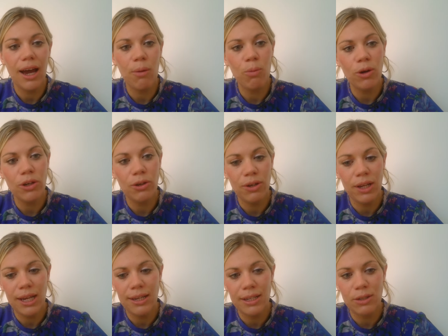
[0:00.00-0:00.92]
uh, what you
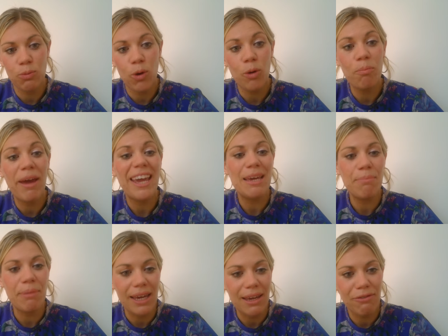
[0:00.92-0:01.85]
need is one
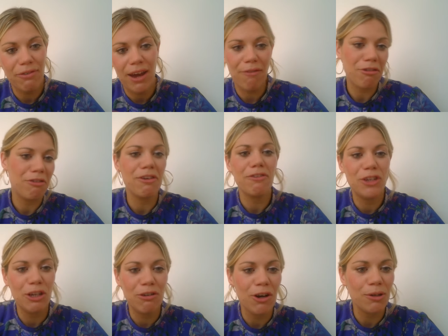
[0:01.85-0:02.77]
baby for every
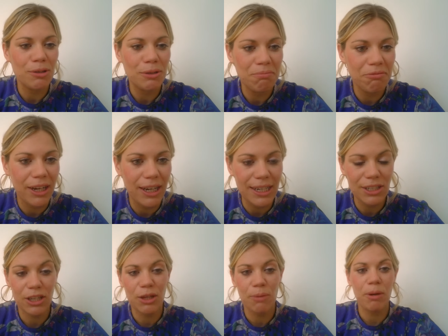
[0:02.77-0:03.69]
fifty year old, really.
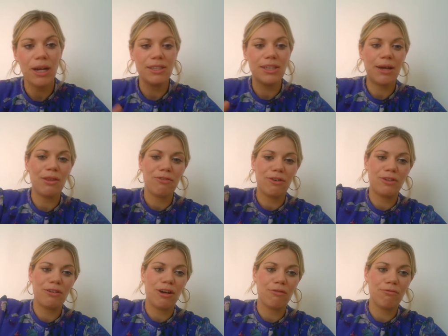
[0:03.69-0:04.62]
So that by the time the
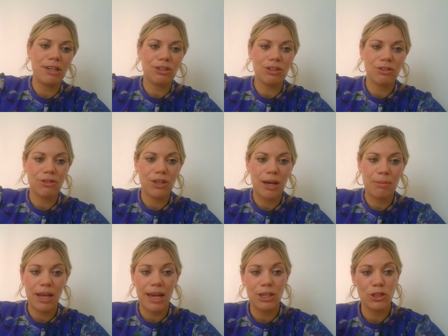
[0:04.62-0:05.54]
fifty year old reaches
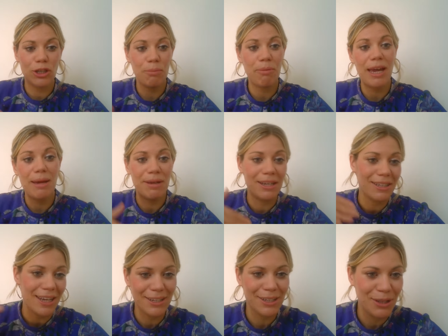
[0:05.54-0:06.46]
retirement age, the baby
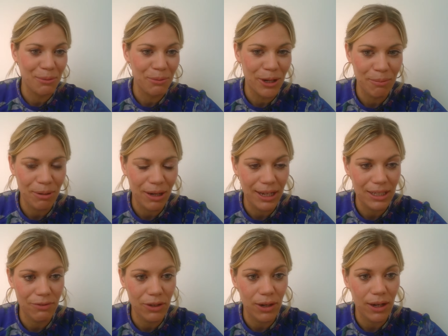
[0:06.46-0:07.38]
has entered the
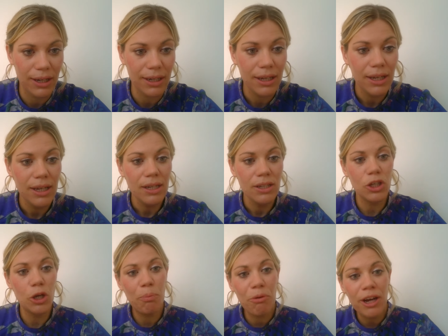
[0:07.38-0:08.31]
workplace, if you like.
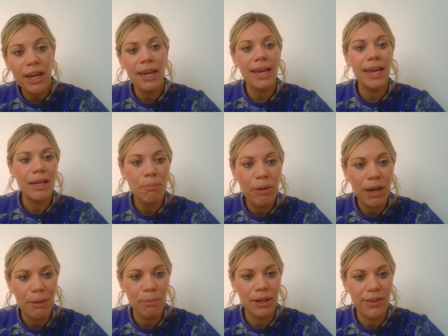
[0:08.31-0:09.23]
So bringing in
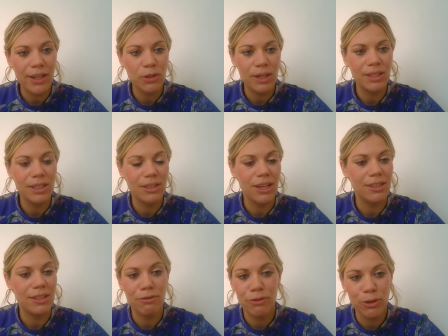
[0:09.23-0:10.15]
people in their twenties, thirties and